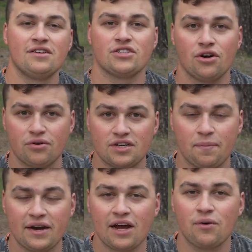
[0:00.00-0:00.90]
So
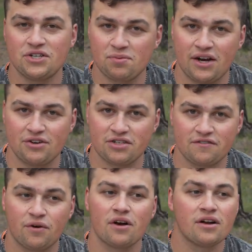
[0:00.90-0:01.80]
depending on what you plan on using
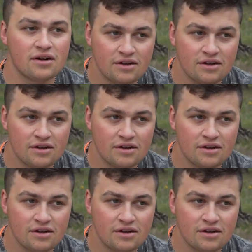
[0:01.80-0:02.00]
it for,